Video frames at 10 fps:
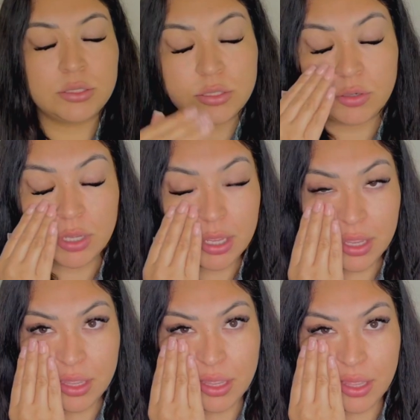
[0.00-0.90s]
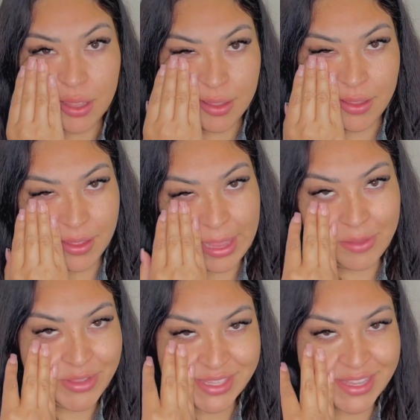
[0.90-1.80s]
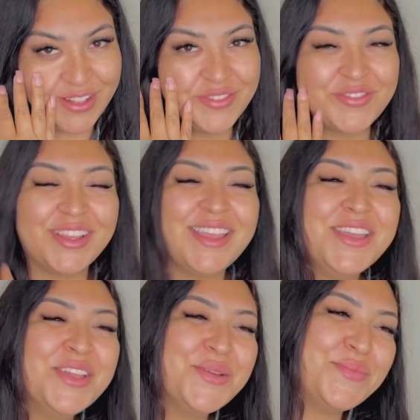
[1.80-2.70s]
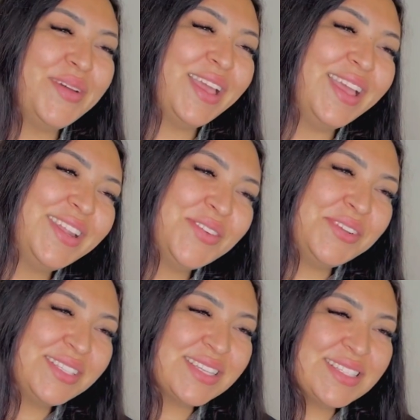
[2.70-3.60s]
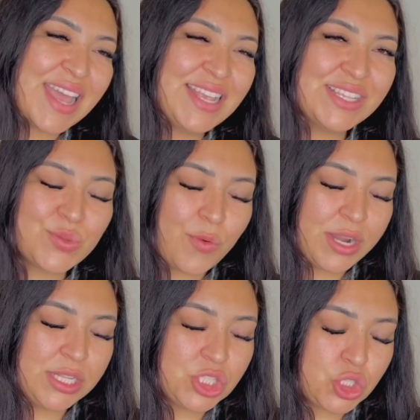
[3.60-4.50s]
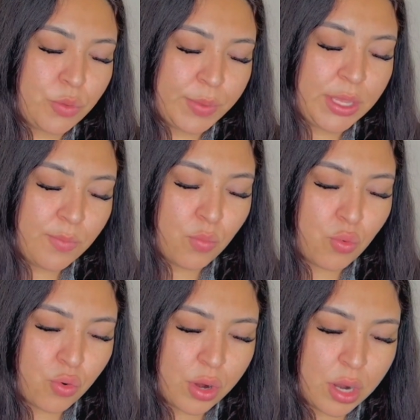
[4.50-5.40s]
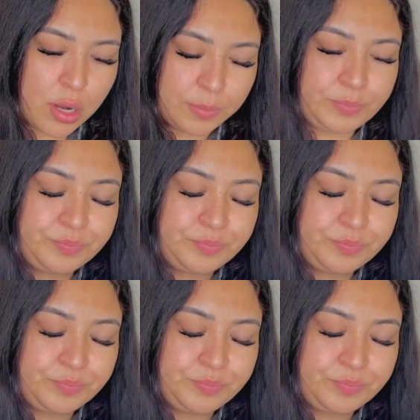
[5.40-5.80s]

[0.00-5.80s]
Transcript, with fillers: to I hate myself, but anyways, because I just want it to be more